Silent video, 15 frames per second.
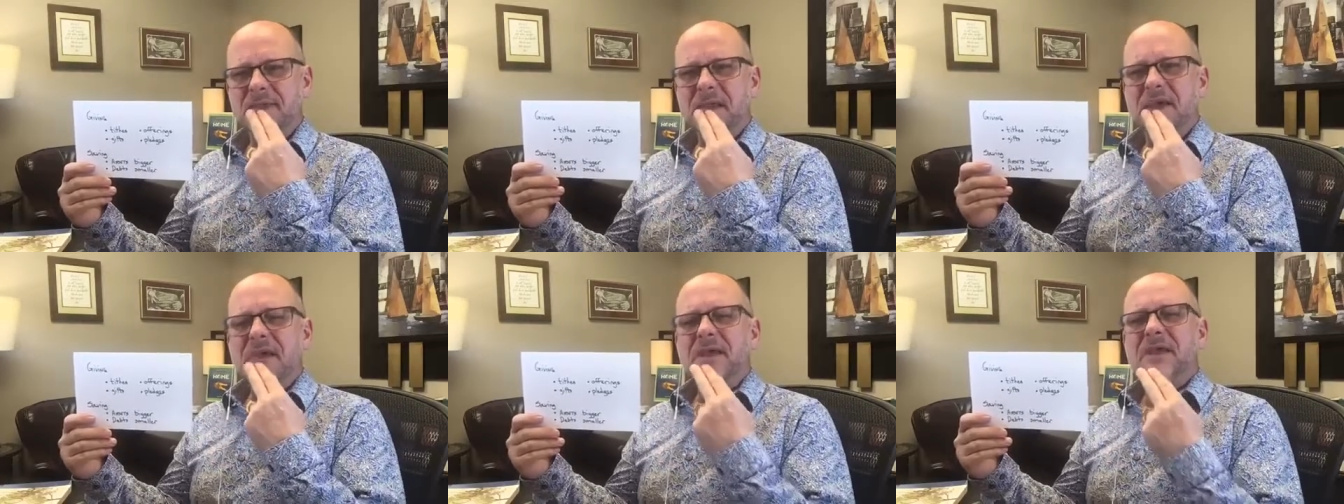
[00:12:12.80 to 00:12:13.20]

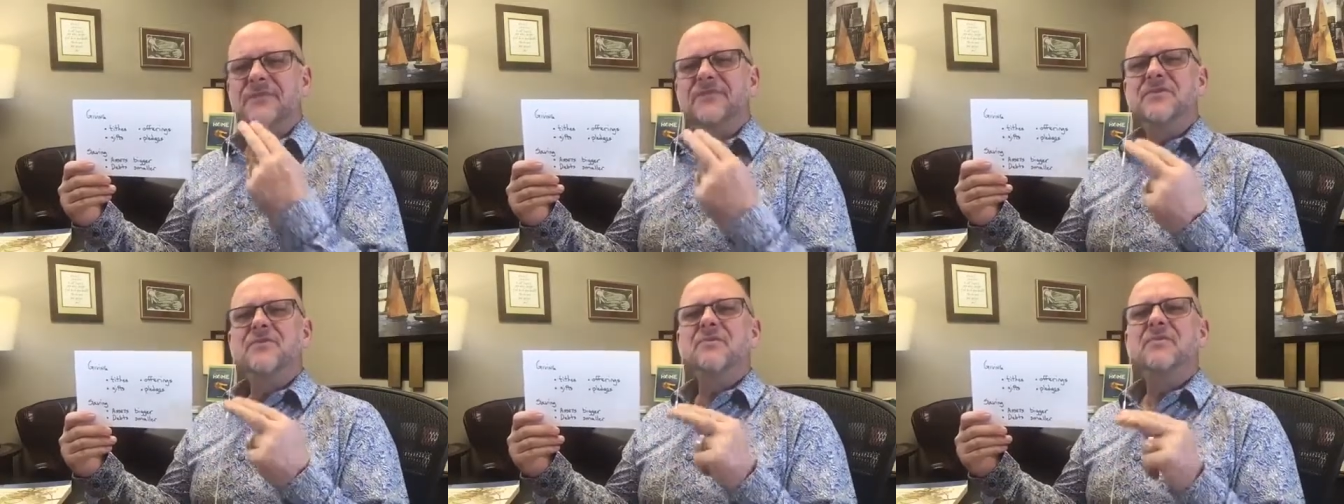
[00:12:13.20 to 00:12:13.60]
If
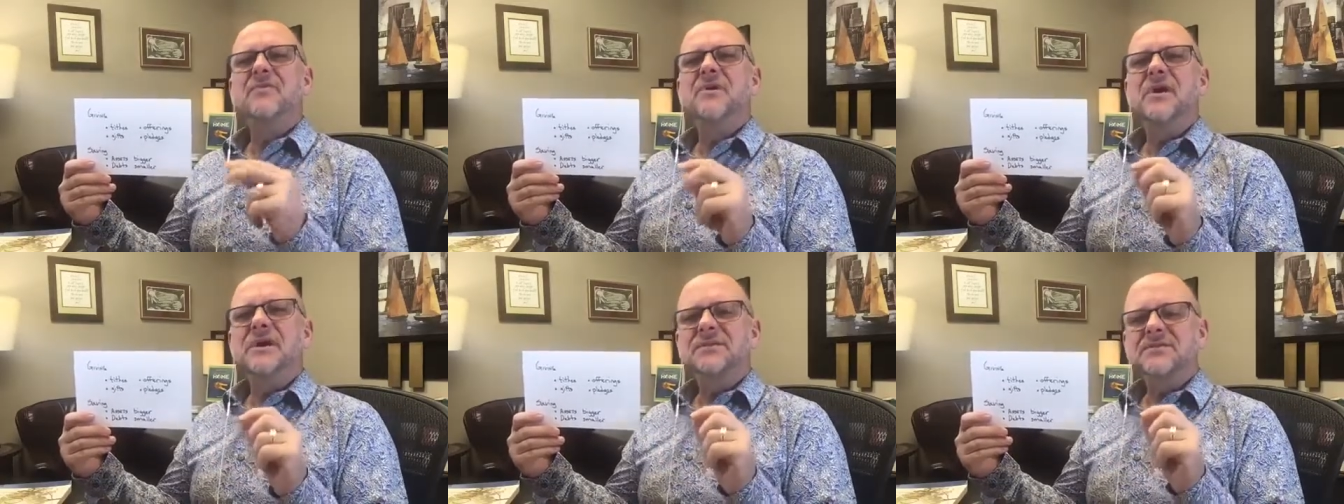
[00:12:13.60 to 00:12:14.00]
your
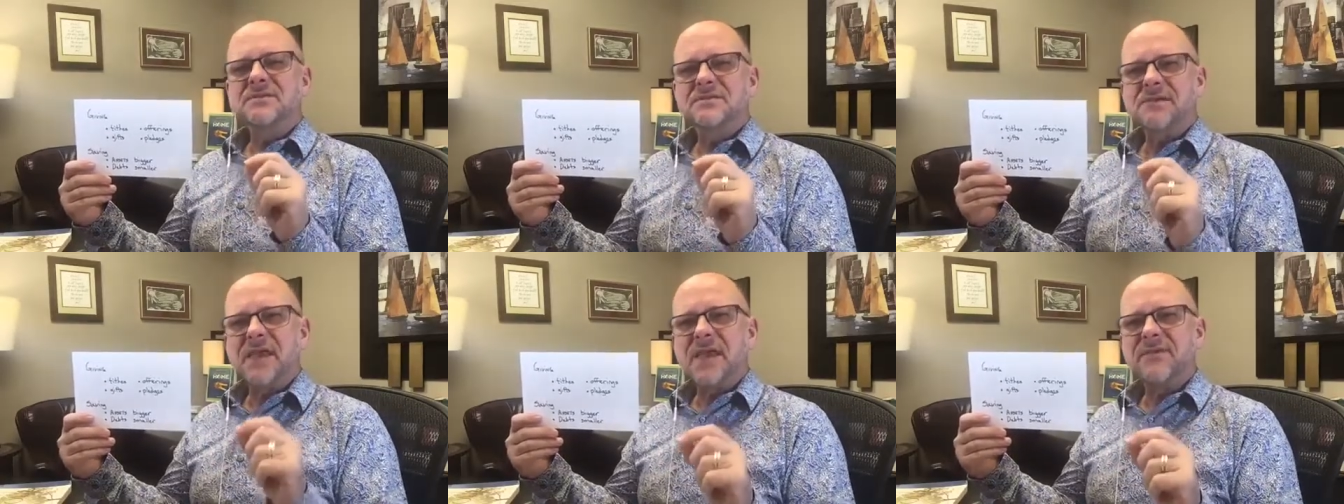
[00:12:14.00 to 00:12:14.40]

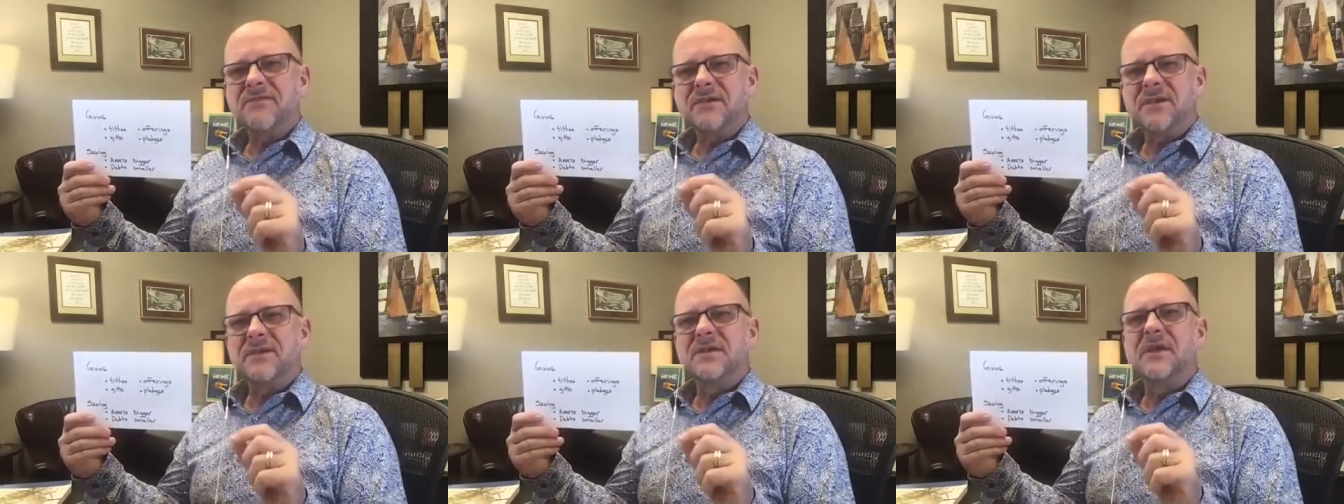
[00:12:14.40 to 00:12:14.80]

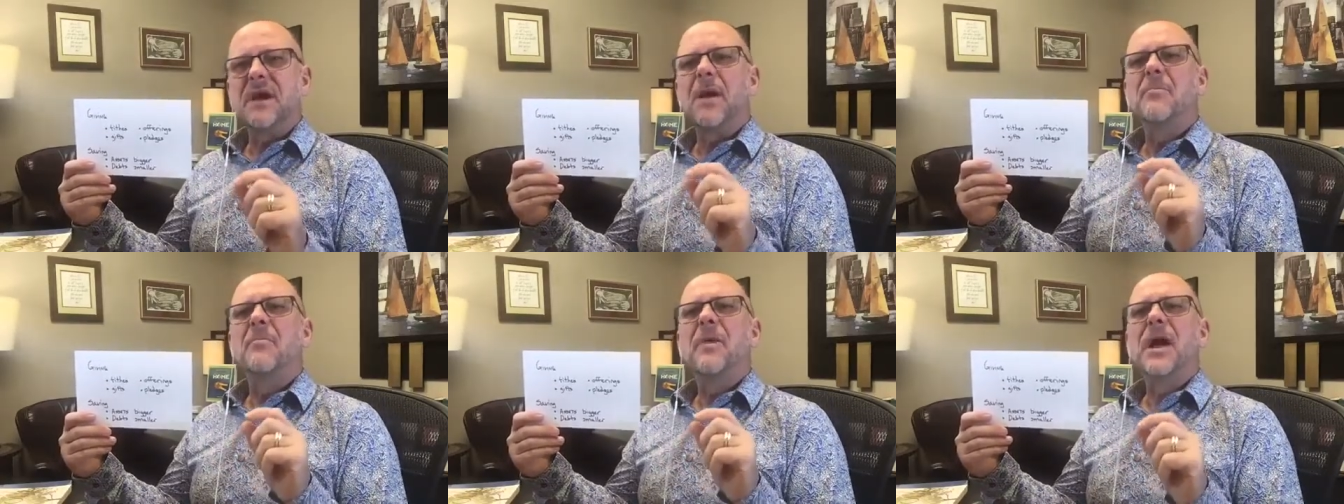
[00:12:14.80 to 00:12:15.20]
saving
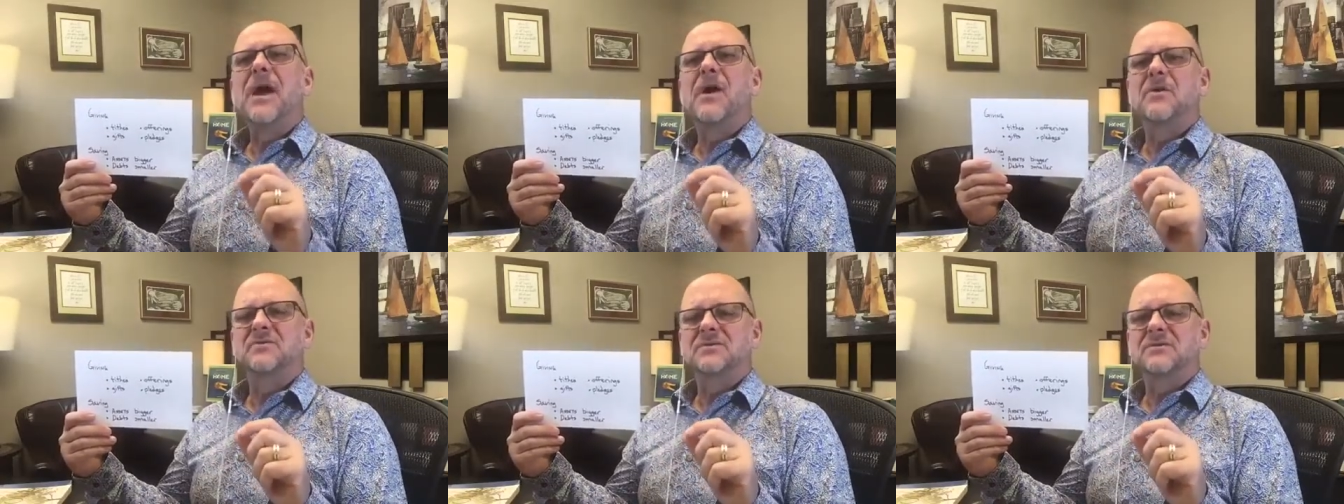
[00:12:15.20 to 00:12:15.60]

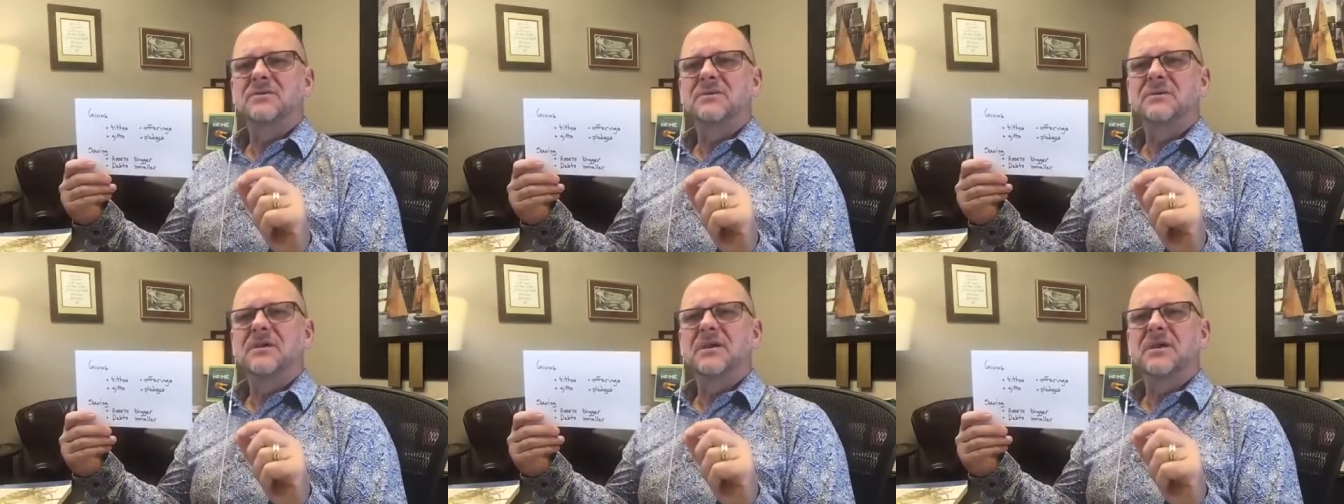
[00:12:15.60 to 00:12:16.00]
amount
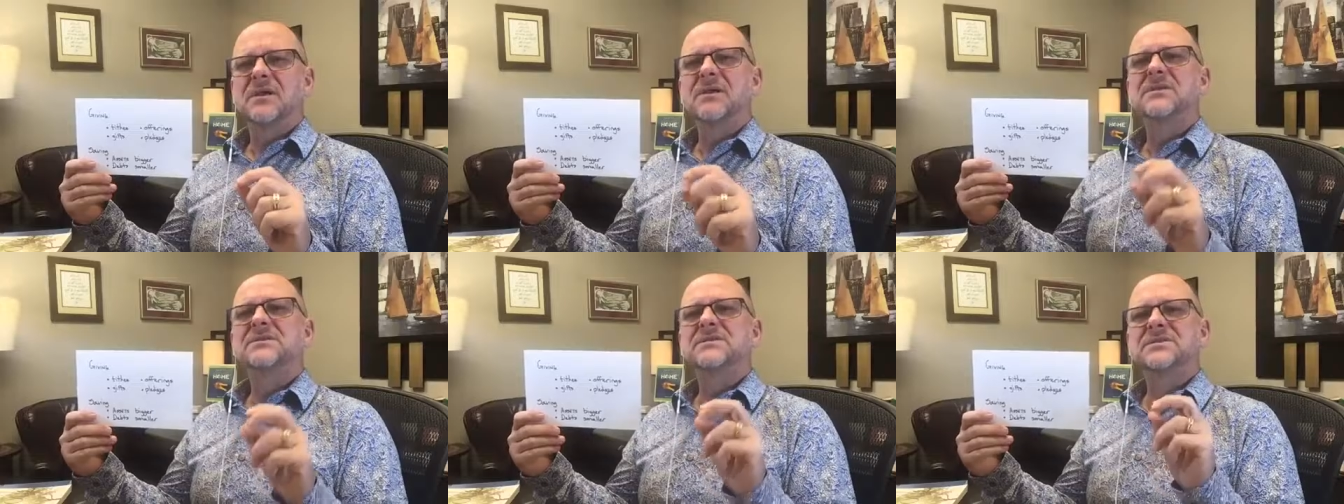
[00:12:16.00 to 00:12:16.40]

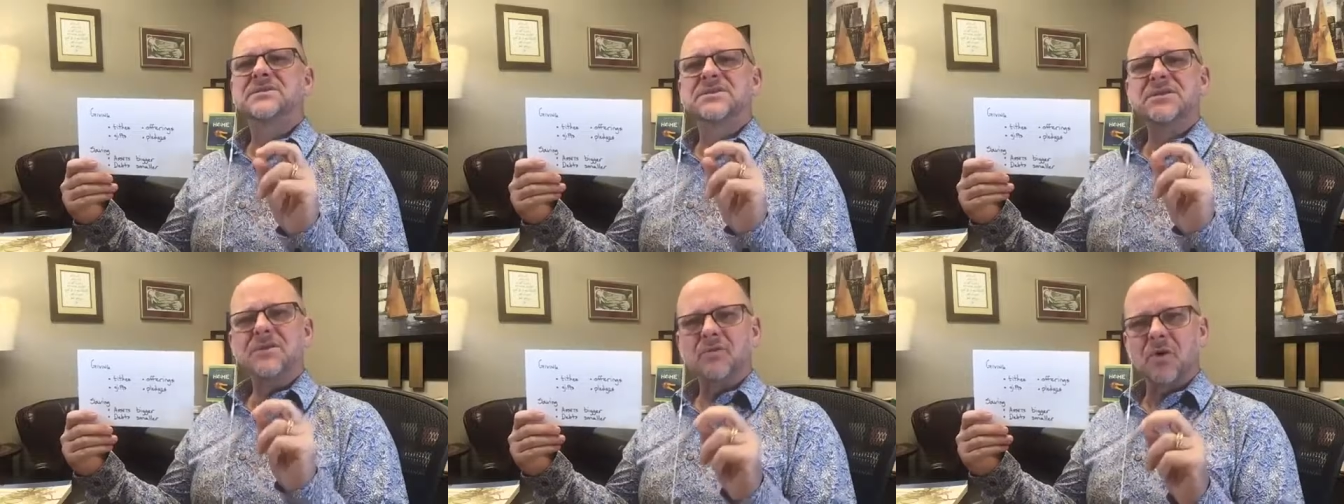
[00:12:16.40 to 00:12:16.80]
is
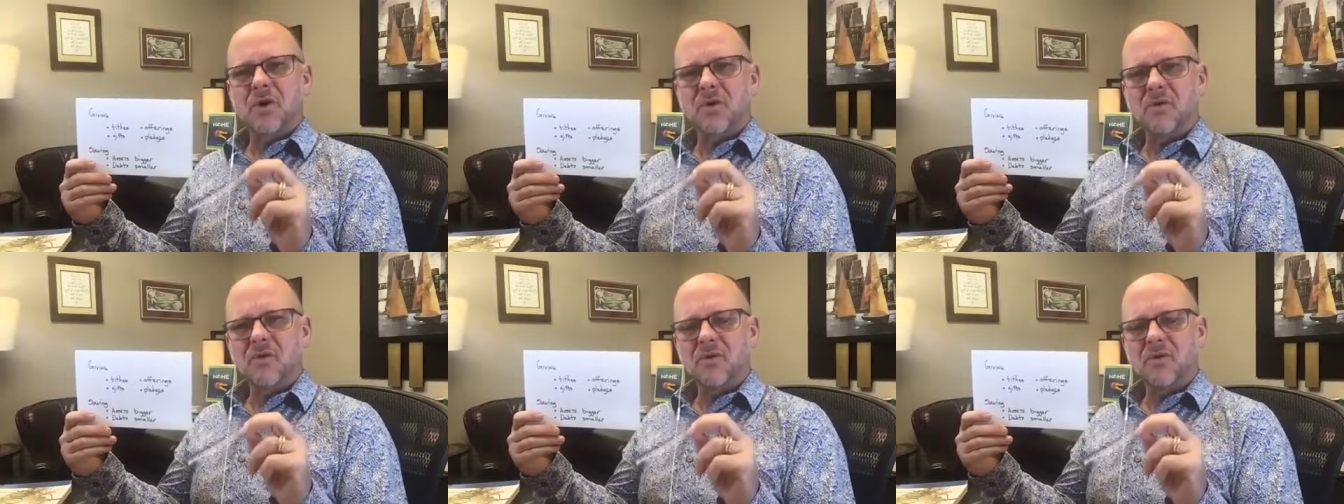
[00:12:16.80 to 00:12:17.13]
0,